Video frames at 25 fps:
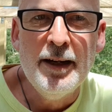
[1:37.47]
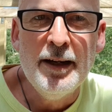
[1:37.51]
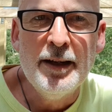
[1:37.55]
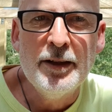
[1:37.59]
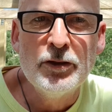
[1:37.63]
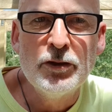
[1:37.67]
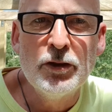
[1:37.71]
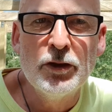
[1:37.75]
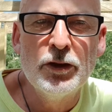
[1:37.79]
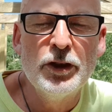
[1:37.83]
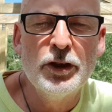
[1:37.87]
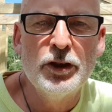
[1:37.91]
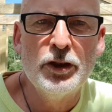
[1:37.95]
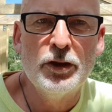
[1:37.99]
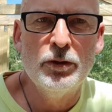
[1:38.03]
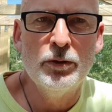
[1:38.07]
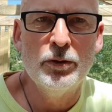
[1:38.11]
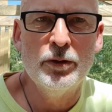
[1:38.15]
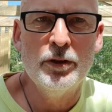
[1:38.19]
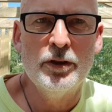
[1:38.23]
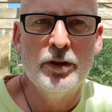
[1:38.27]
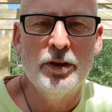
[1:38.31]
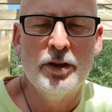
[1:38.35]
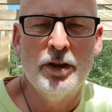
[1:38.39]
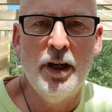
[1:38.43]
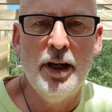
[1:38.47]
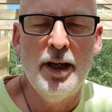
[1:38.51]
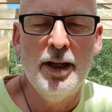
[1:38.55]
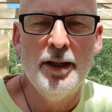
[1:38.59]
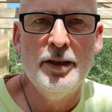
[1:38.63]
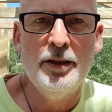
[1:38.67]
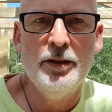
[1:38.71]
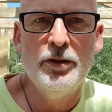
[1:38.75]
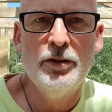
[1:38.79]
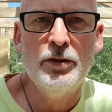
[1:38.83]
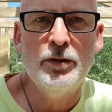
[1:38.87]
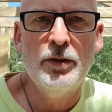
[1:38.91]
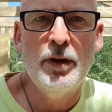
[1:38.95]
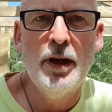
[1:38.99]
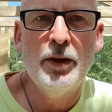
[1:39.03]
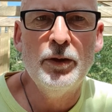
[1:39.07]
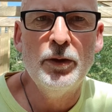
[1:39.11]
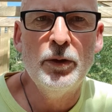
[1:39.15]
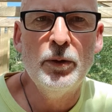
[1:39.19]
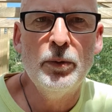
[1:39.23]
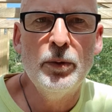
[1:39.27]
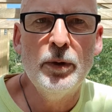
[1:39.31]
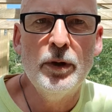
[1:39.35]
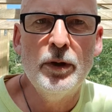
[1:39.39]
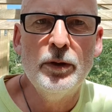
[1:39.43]
traditional societies throughout
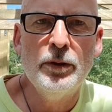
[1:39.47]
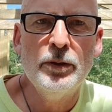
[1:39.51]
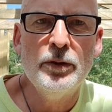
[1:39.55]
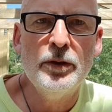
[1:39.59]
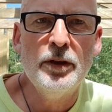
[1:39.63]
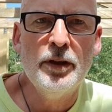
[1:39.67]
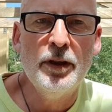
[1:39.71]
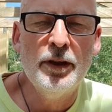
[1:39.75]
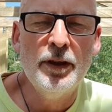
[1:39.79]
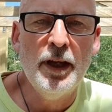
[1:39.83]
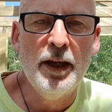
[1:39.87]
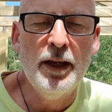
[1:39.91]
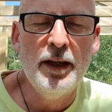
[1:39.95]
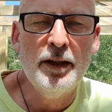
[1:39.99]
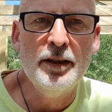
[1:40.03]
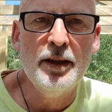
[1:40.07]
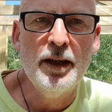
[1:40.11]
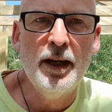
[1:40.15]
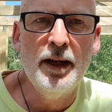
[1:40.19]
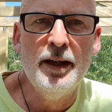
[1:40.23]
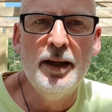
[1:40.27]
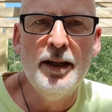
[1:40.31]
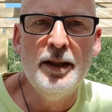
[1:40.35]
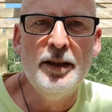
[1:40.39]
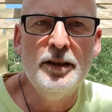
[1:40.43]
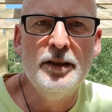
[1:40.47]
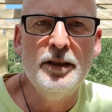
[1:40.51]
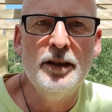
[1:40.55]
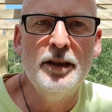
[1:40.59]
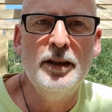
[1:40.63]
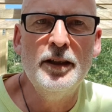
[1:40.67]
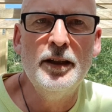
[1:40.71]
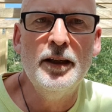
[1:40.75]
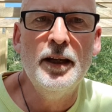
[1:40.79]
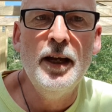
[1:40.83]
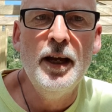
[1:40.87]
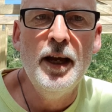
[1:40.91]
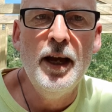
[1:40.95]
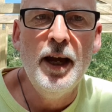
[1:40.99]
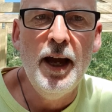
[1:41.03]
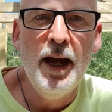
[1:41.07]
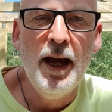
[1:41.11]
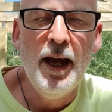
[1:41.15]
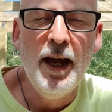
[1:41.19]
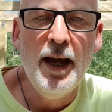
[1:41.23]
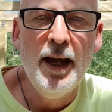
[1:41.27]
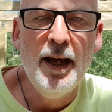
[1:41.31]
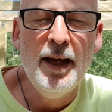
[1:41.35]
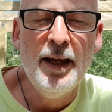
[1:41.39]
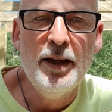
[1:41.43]
the world that are eating
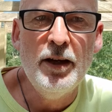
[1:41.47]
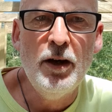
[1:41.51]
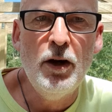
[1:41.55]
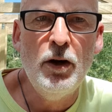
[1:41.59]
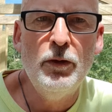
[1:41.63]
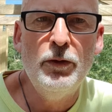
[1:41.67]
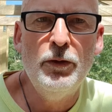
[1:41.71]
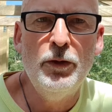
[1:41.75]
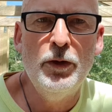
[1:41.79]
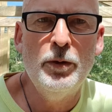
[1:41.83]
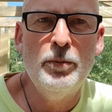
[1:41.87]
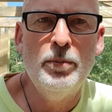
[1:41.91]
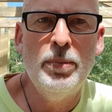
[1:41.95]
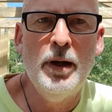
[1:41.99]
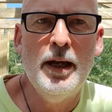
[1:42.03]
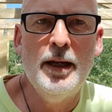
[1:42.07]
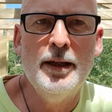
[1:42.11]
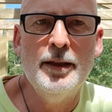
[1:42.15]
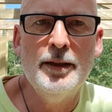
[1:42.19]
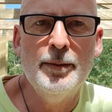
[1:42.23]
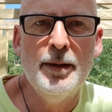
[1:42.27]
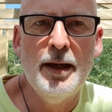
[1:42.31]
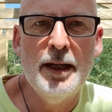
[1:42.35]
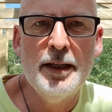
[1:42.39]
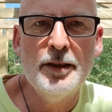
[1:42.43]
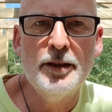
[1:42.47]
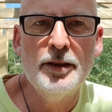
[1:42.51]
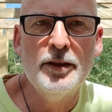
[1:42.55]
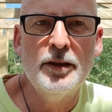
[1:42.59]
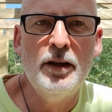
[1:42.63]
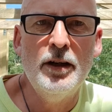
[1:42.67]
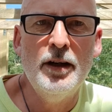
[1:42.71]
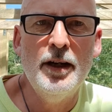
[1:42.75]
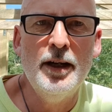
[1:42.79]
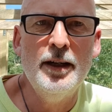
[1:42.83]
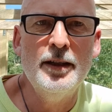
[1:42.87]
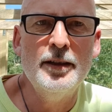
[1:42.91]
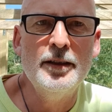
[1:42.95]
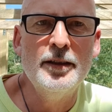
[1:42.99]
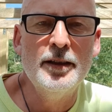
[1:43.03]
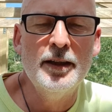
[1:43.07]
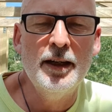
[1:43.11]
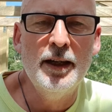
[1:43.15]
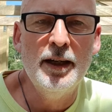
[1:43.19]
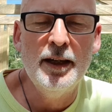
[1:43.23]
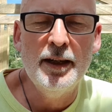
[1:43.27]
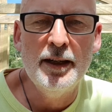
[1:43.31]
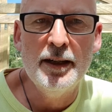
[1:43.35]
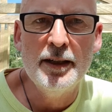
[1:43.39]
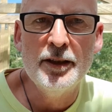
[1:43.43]
a whole food plant-based diet
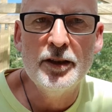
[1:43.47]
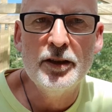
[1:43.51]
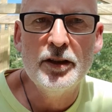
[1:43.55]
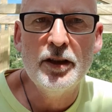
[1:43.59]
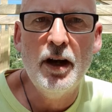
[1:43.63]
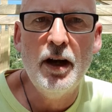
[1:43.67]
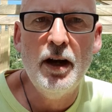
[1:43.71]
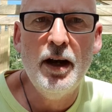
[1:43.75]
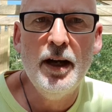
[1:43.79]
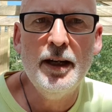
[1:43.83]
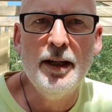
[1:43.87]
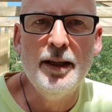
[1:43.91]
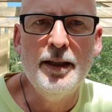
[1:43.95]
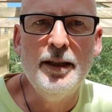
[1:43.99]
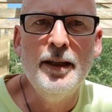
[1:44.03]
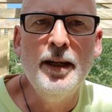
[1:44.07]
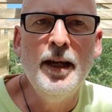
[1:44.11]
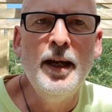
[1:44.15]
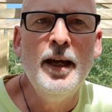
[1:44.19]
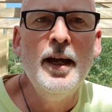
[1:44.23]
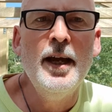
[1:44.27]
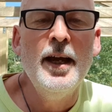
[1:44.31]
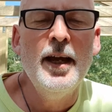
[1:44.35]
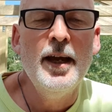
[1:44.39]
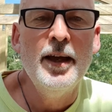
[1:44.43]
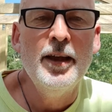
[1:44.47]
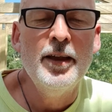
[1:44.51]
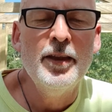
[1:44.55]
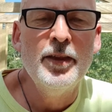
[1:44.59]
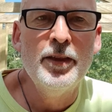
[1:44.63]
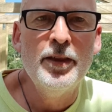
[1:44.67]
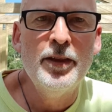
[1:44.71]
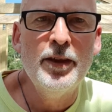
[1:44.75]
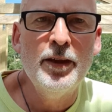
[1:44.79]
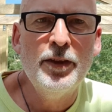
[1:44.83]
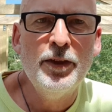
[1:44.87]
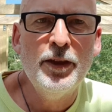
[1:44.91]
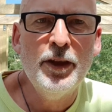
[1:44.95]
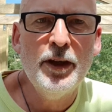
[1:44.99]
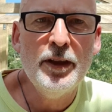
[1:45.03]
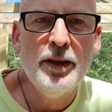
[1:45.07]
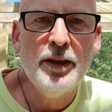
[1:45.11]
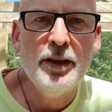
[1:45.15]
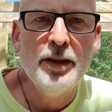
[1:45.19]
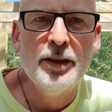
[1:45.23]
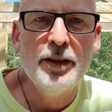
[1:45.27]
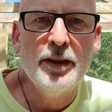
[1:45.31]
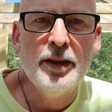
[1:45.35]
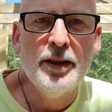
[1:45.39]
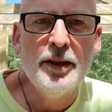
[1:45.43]
entirely. The thing
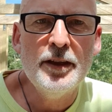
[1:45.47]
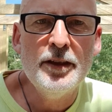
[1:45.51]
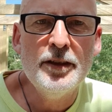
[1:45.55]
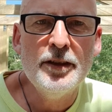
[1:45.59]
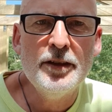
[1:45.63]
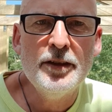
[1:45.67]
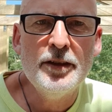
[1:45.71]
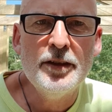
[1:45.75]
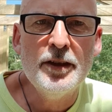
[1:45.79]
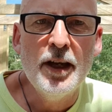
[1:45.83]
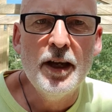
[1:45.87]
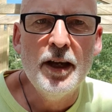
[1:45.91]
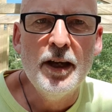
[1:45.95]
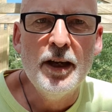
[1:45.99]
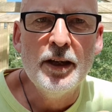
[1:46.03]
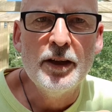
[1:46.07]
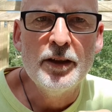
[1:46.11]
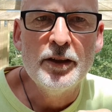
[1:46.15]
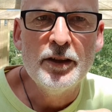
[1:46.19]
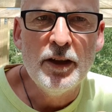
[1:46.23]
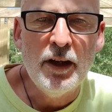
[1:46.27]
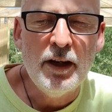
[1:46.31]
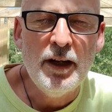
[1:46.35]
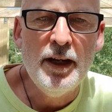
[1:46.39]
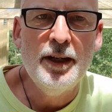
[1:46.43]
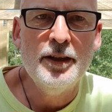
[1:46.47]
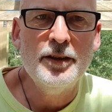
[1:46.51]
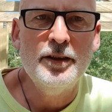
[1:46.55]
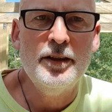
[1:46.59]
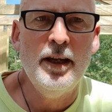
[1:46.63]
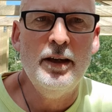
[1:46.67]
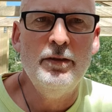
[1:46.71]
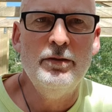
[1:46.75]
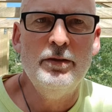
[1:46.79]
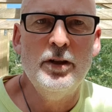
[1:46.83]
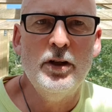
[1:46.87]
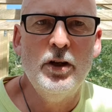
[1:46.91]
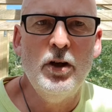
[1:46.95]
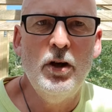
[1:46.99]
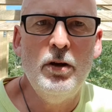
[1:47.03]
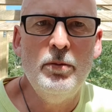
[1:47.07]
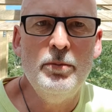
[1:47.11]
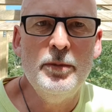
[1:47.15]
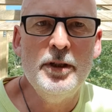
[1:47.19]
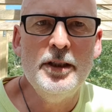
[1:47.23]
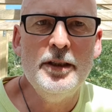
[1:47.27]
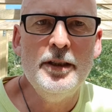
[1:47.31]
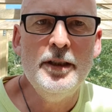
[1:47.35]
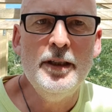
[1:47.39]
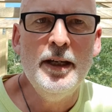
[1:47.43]
that these diets have in
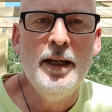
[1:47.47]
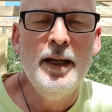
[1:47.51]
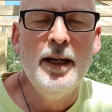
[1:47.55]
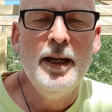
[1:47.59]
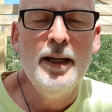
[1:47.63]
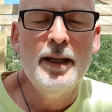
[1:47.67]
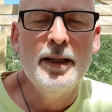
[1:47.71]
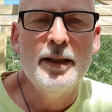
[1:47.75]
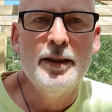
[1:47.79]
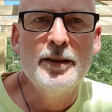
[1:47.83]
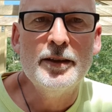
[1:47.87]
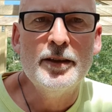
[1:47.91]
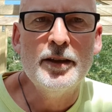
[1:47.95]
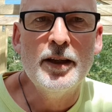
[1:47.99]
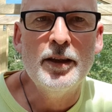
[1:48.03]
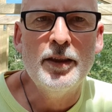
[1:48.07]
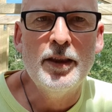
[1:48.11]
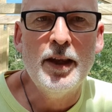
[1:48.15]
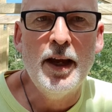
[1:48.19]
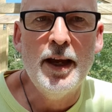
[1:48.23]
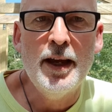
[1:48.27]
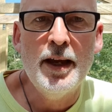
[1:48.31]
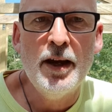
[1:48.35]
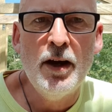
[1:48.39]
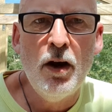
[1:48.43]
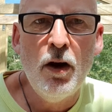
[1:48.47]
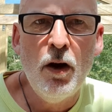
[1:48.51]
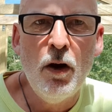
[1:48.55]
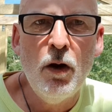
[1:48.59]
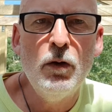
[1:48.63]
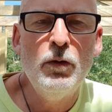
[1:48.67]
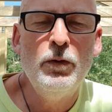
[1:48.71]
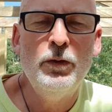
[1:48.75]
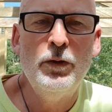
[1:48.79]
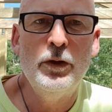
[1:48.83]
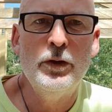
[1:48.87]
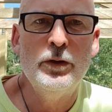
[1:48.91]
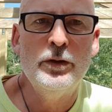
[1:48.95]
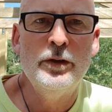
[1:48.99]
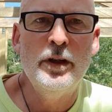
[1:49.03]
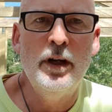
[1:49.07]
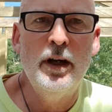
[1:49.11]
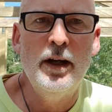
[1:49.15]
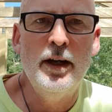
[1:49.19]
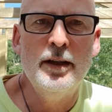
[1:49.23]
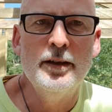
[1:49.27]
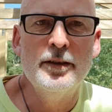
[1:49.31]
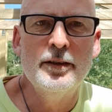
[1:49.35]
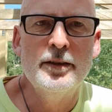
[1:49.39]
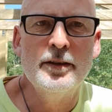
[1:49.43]
common is that they are whole food
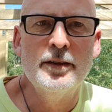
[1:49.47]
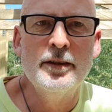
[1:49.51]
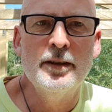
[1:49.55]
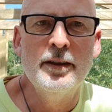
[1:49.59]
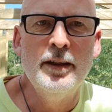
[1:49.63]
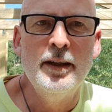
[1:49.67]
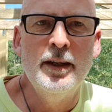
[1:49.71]
diets.